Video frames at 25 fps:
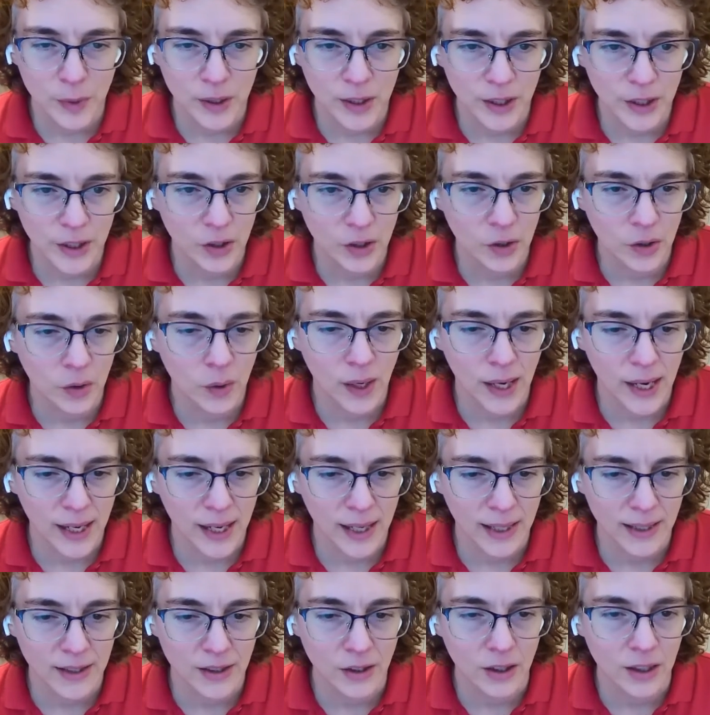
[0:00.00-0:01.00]
below
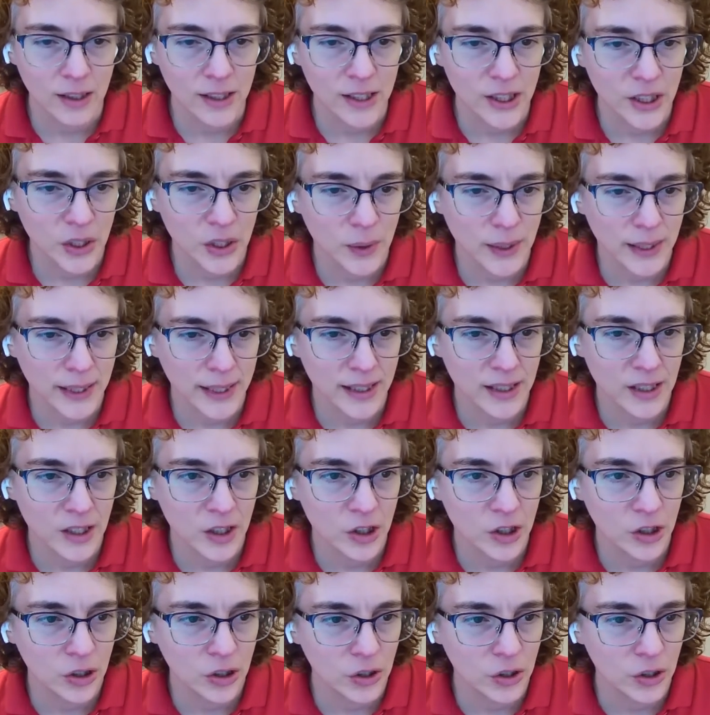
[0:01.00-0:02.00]
and also a link
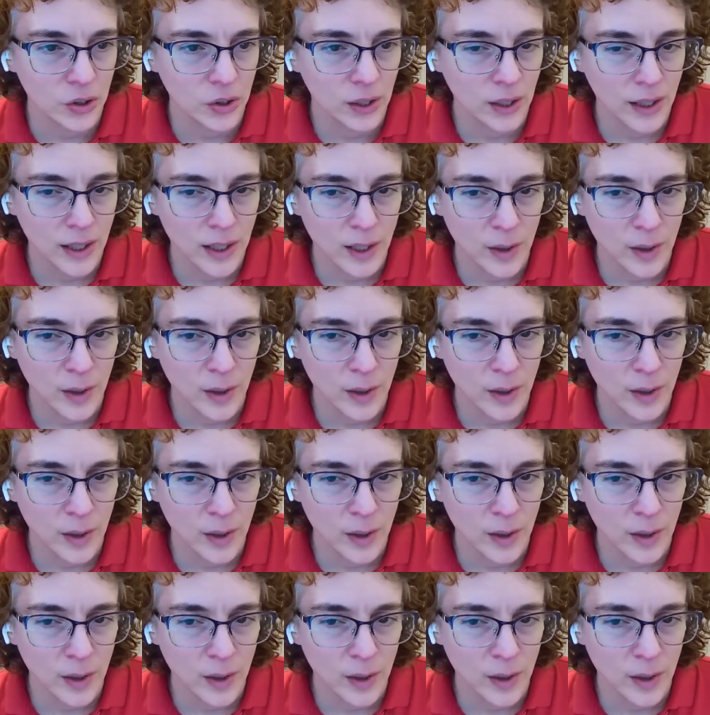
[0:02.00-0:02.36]
to